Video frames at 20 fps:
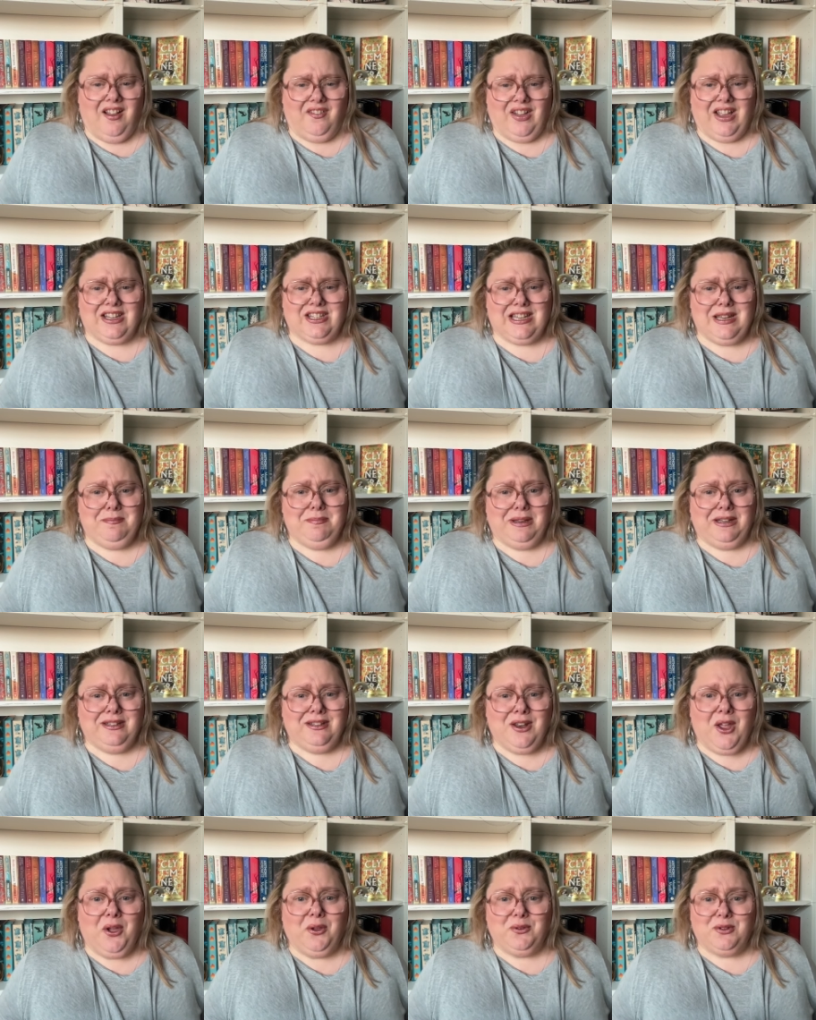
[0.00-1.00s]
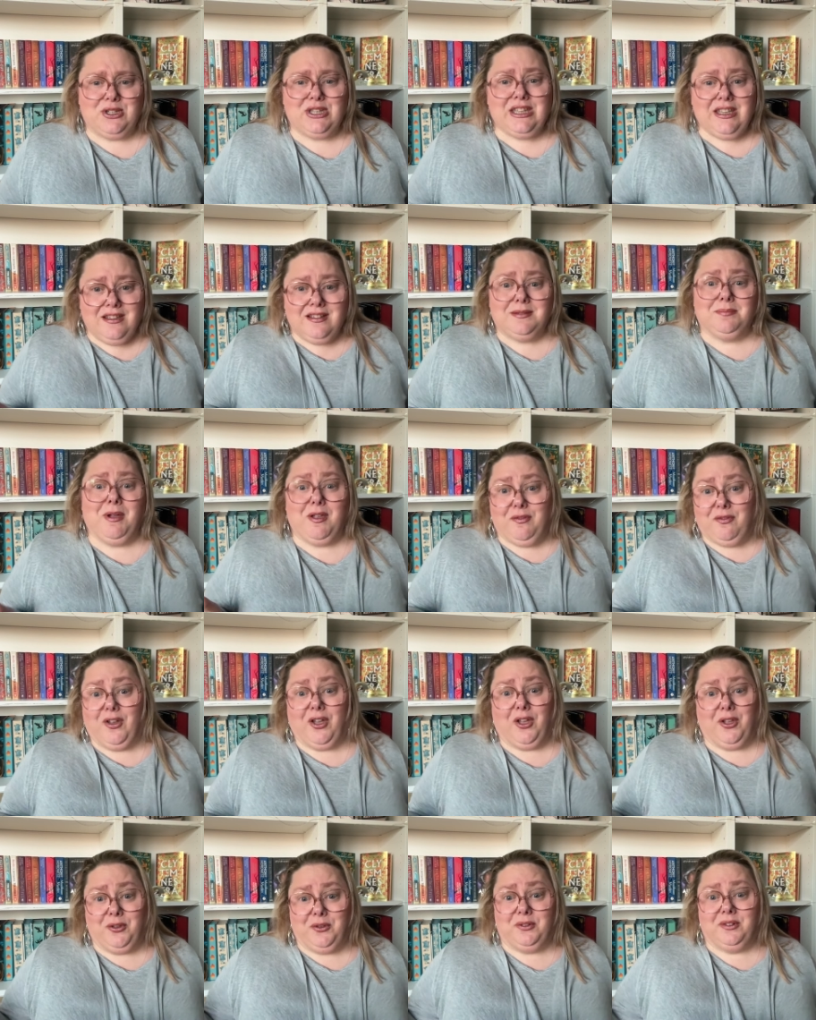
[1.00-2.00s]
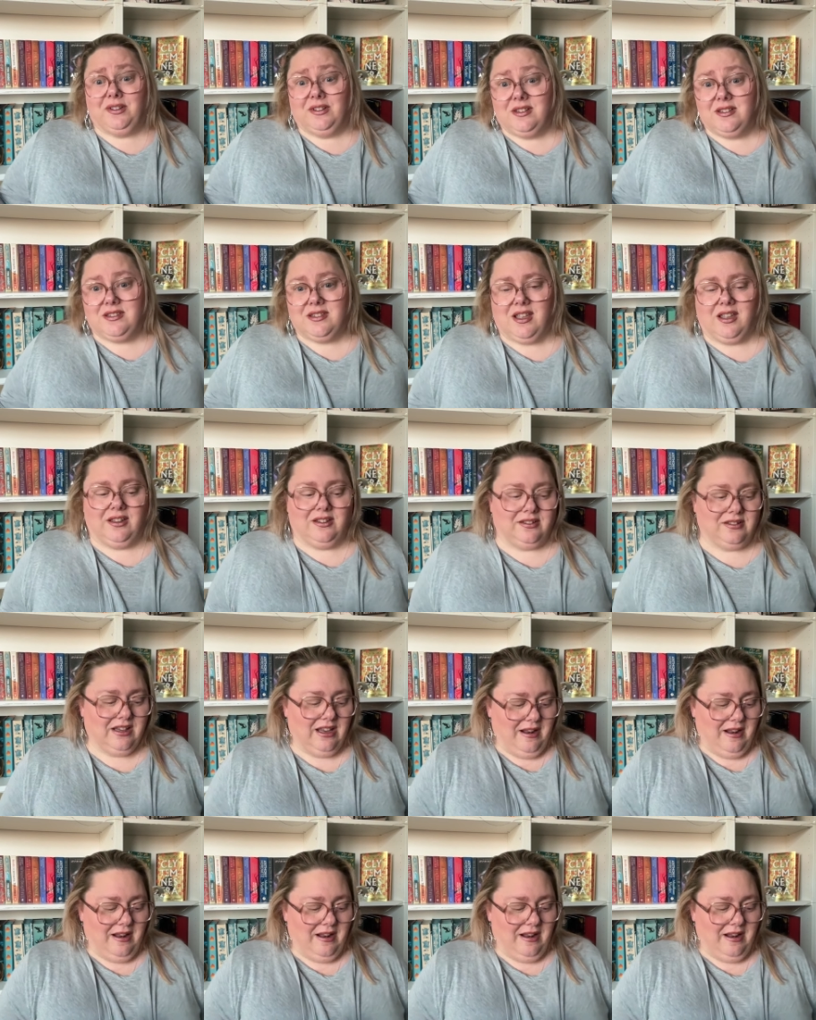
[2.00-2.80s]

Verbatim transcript: I've actually been known to use my phone. So,